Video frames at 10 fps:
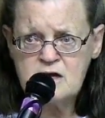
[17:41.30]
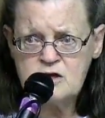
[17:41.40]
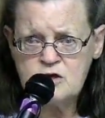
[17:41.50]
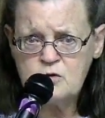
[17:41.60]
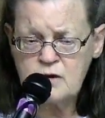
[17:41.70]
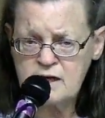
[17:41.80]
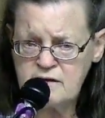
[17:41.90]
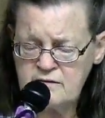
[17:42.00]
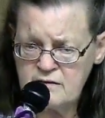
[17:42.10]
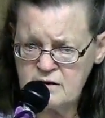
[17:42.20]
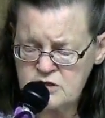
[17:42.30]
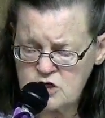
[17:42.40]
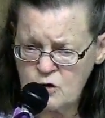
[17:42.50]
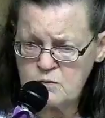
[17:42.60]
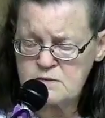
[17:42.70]
you were give
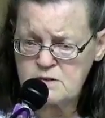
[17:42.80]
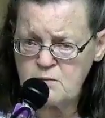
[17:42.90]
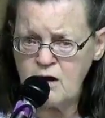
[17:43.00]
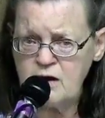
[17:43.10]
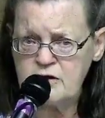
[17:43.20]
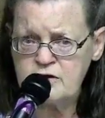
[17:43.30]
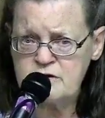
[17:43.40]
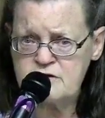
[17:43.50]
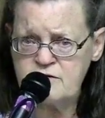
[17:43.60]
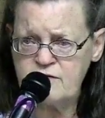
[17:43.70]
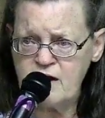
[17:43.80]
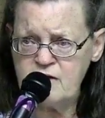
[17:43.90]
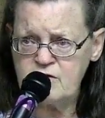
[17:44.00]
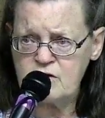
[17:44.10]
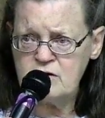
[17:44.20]
show them some honor and some
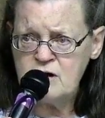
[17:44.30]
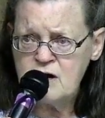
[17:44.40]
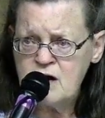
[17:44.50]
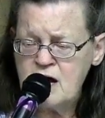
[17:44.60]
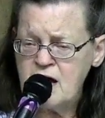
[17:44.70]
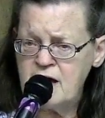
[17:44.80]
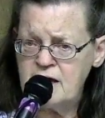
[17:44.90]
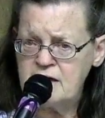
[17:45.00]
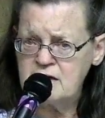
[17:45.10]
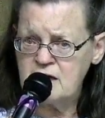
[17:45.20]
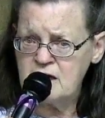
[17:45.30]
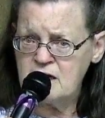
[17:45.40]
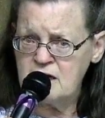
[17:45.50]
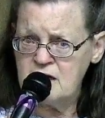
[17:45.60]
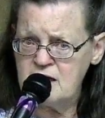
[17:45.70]
favor and
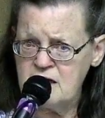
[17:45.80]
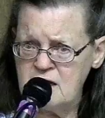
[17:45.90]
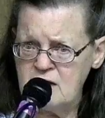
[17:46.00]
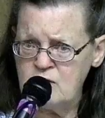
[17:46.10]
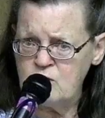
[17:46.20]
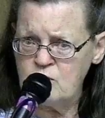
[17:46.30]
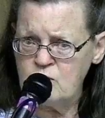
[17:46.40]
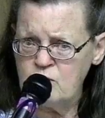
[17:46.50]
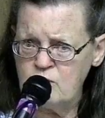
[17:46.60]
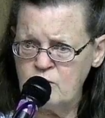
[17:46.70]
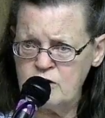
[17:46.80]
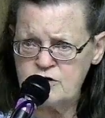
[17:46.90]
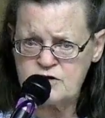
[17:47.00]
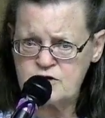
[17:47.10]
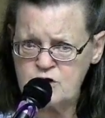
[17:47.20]
we're
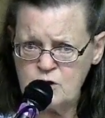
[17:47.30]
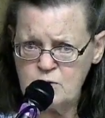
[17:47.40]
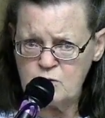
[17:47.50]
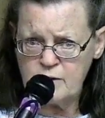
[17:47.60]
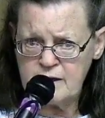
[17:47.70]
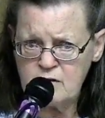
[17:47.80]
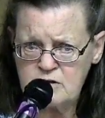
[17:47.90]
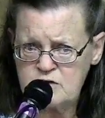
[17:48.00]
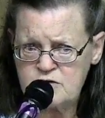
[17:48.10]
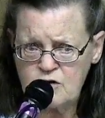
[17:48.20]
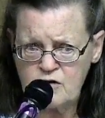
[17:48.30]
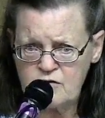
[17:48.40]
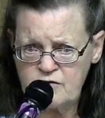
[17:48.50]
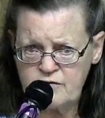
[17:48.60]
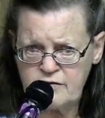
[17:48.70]
just human we don't
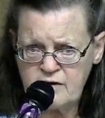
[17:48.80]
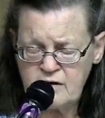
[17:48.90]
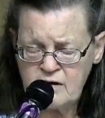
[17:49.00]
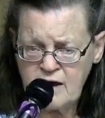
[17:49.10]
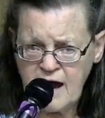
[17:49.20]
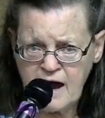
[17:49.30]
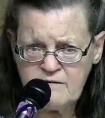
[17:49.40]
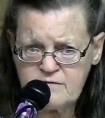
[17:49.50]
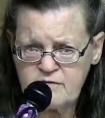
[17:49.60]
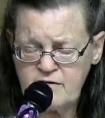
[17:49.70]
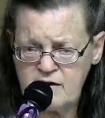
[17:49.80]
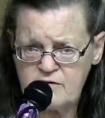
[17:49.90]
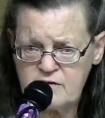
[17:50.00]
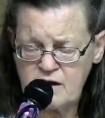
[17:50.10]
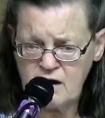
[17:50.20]
deserve half the
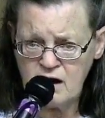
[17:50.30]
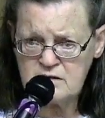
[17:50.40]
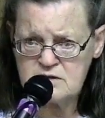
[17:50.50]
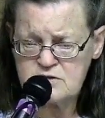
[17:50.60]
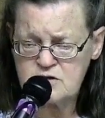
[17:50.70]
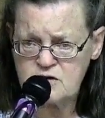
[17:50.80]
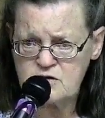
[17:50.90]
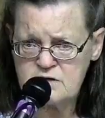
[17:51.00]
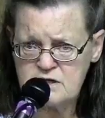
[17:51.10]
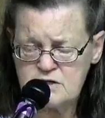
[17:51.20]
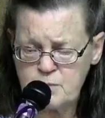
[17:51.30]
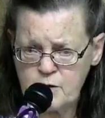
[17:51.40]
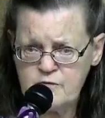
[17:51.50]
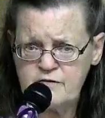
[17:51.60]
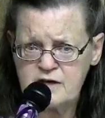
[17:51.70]
favor God deserves he's
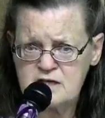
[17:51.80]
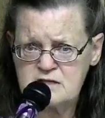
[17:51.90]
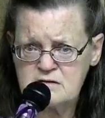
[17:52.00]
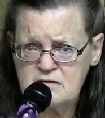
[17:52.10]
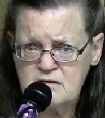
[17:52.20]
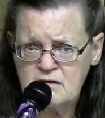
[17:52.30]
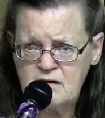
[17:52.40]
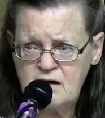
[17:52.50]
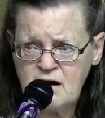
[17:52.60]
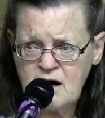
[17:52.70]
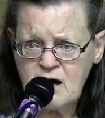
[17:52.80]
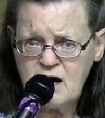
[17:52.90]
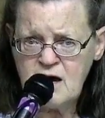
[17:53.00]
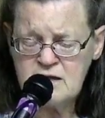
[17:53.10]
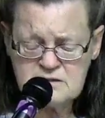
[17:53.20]
perfect
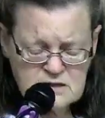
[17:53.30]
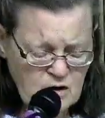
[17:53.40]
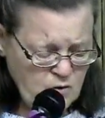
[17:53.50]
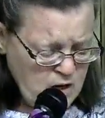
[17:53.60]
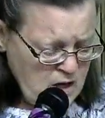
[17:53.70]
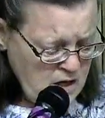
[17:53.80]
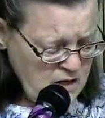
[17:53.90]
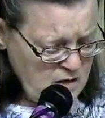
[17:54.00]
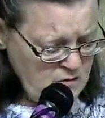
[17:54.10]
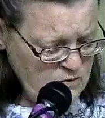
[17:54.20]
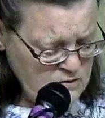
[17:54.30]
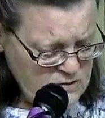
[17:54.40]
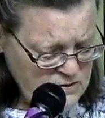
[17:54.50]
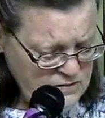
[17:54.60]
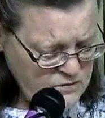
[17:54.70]
and so he
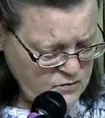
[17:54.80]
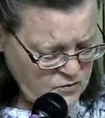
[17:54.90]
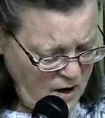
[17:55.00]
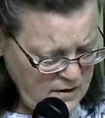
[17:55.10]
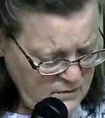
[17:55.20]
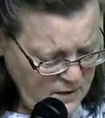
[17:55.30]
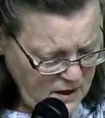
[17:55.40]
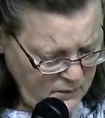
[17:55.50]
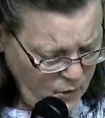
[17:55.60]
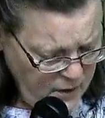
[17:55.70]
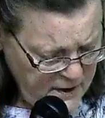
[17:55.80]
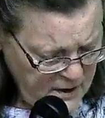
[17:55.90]
was trying to make a point